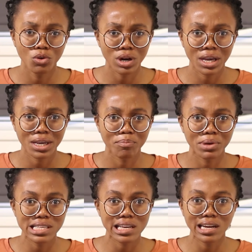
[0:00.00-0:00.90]
no like
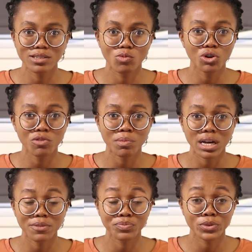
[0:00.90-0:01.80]
basically one of
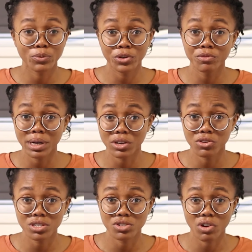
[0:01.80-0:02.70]
my one of my
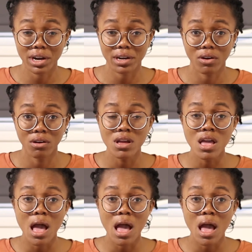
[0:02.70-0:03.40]
courses right now